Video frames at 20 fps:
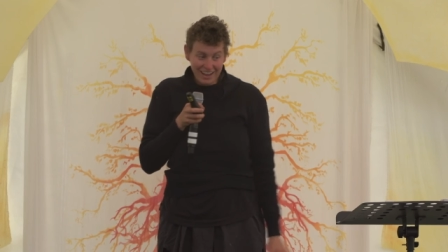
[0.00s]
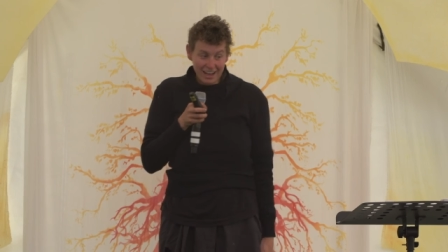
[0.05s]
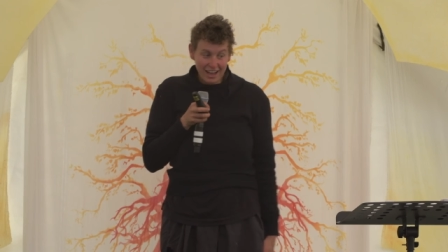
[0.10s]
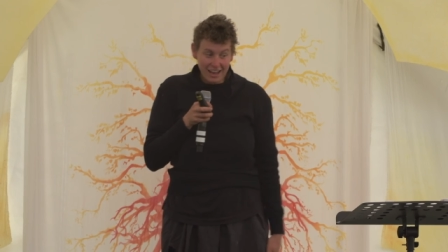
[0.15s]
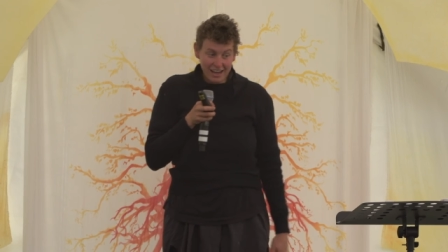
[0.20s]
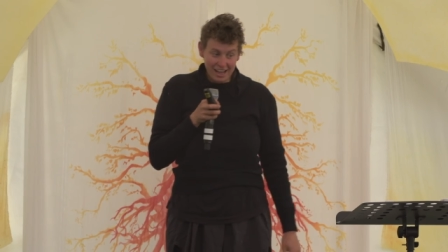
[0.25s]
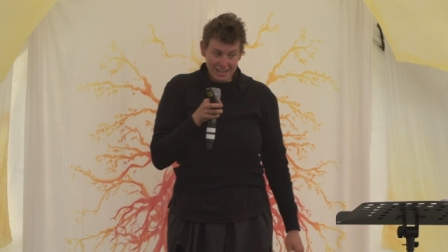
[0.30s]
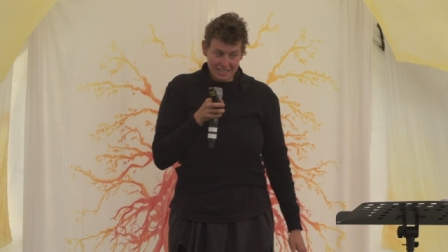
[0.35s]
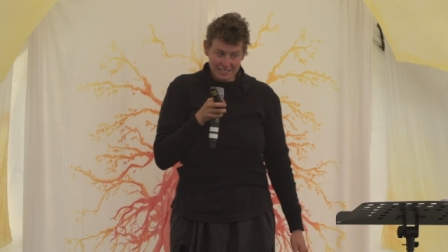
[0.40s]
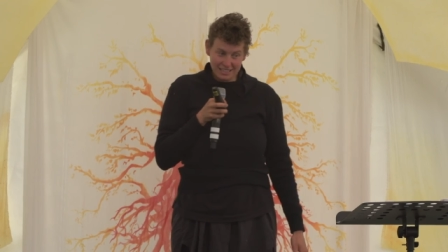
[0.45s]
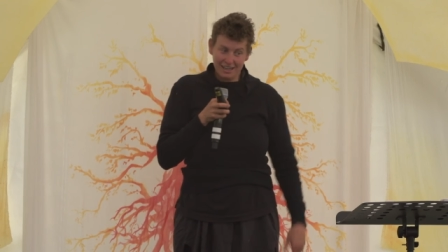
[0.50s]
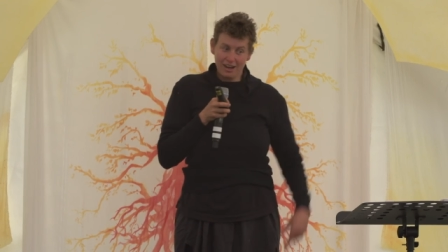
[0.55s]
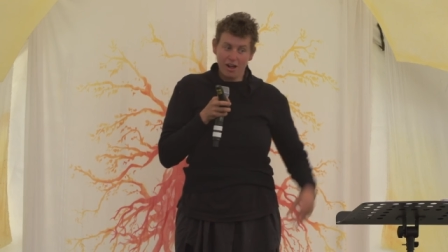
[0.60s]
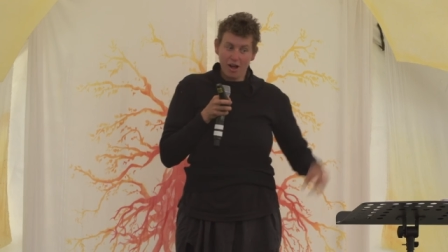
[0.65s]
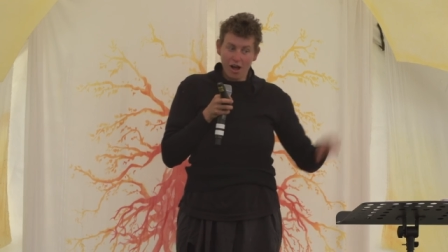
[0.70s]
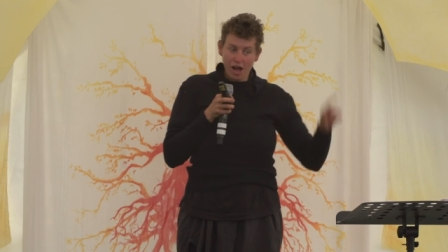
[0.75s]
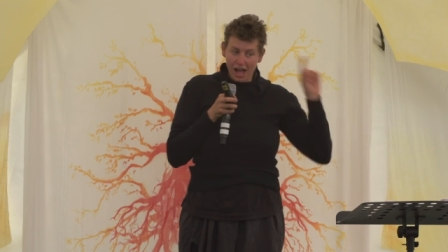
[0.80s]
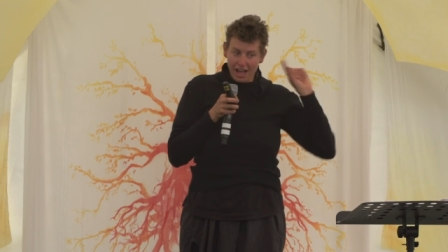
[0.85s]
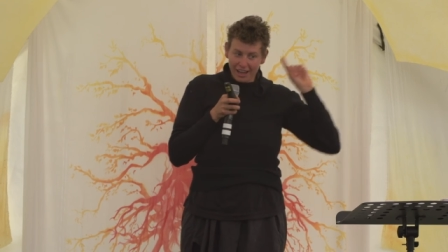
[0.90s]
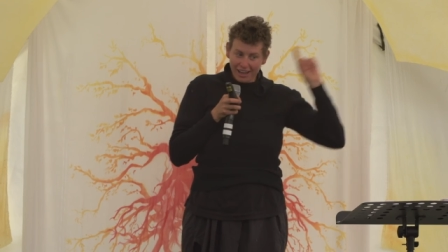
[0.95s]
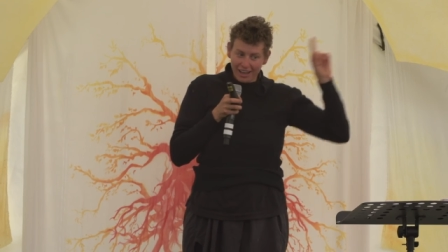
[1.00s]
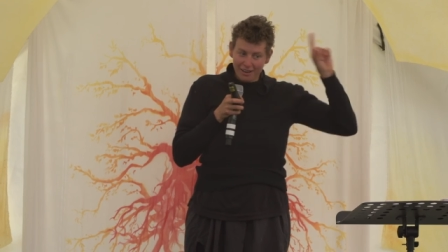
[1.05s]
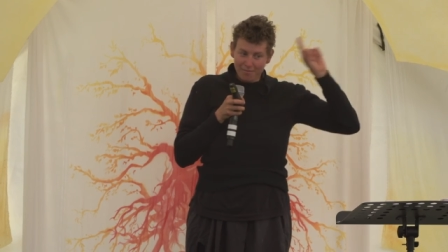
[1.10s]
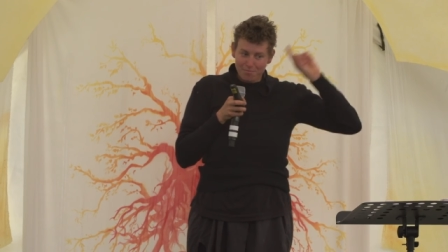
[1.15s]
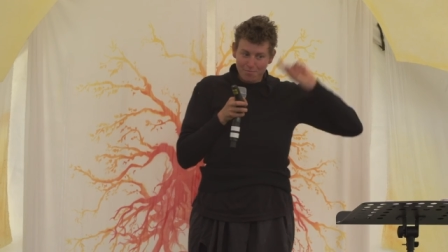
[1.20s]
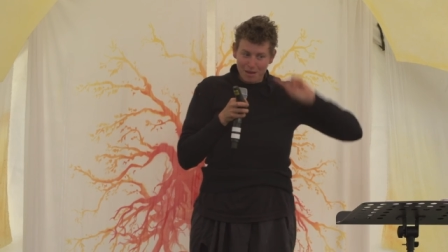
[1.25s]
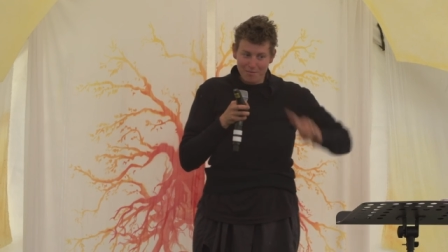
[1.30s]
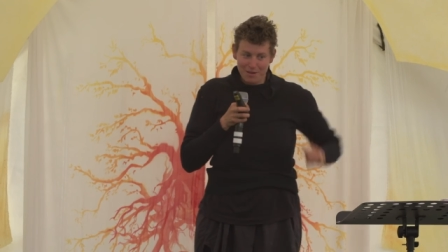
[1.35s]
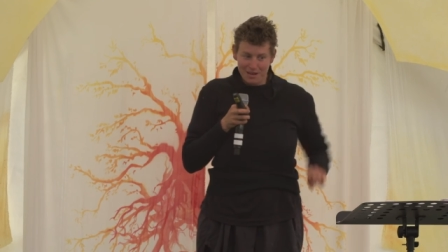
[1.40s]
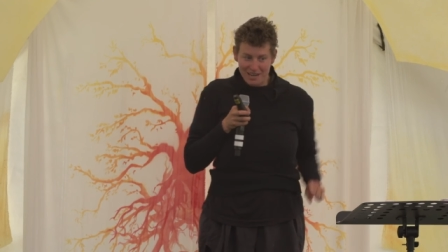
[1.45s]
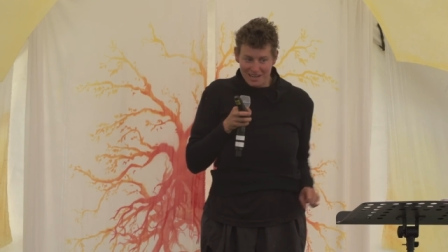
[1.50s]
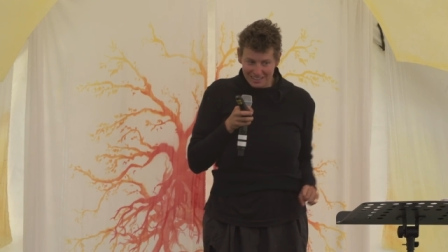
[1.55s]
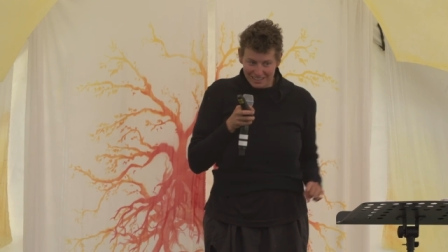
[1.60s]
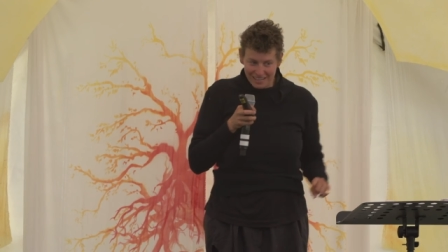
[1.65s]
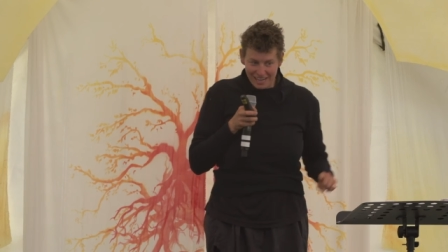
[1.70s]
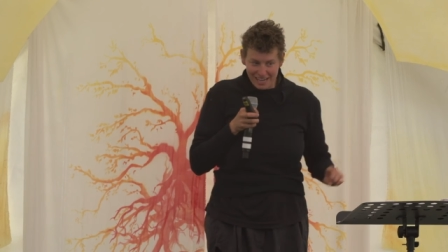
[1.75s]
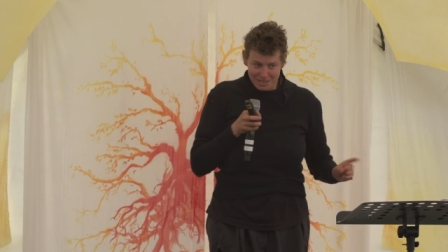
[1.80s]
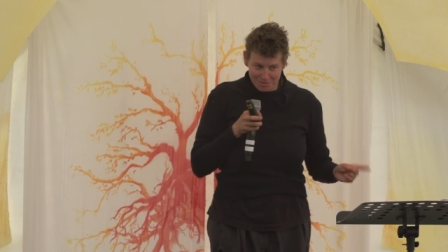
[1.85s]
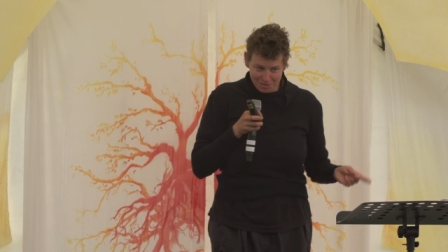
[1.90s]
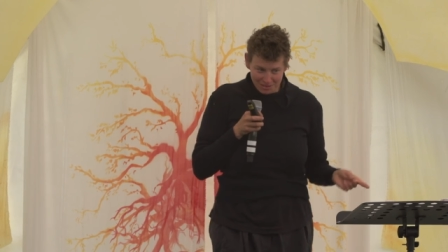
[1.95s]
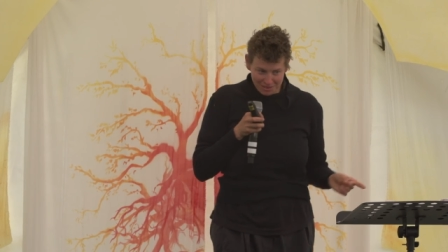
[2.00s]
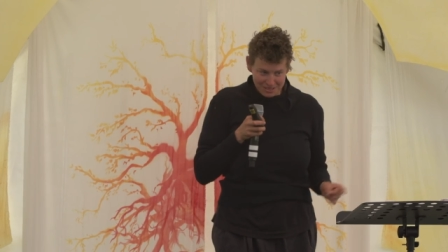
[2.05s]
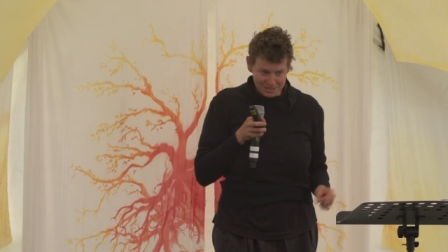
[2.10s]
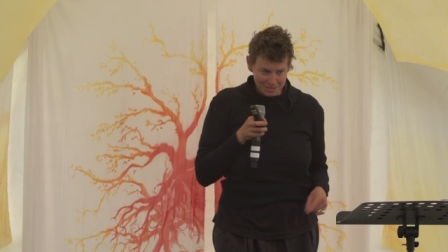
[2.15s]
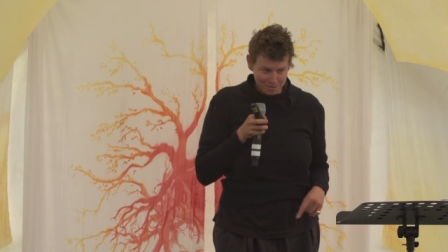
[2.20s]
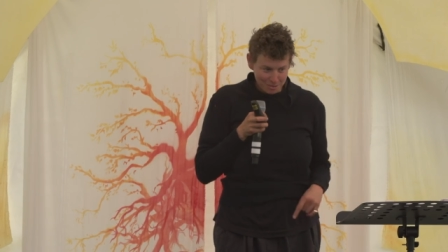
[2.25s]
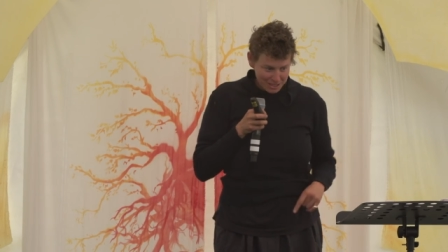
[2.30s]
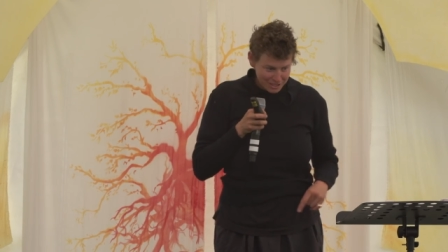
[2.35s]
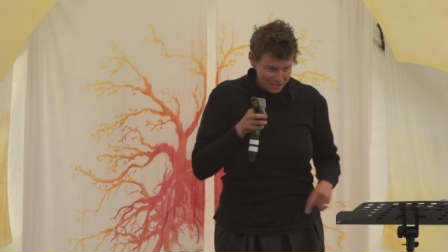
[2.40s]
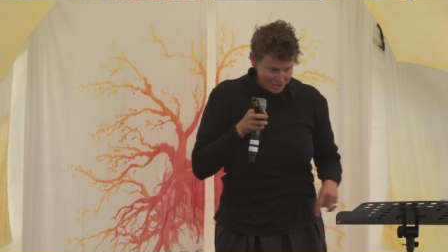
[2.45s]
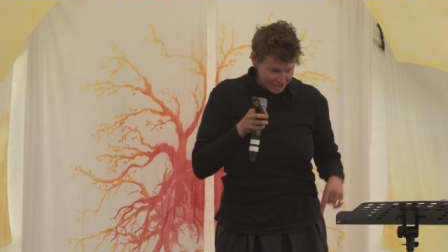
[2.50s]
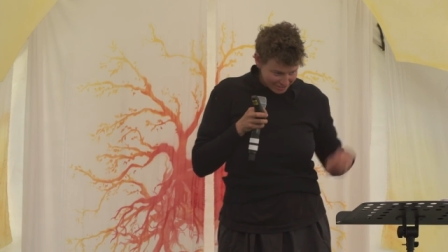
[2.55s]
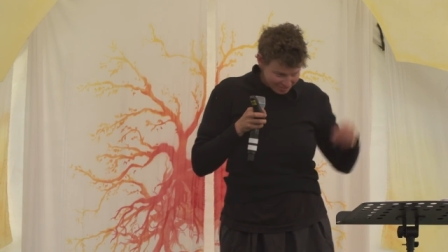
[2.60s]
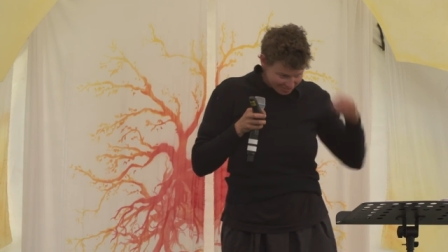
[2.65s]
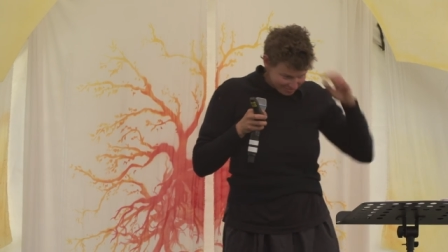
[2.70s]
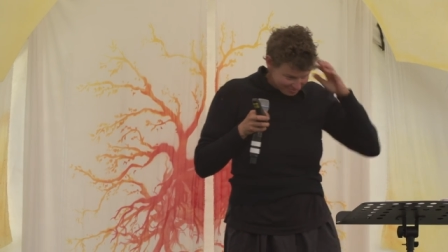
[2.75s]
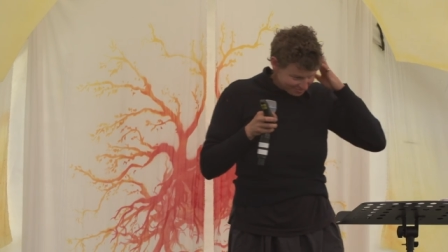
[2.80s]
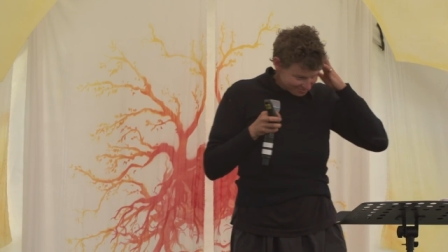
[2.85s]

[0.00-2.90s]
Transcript: and I said, Oh, I got to maybe engage with this question.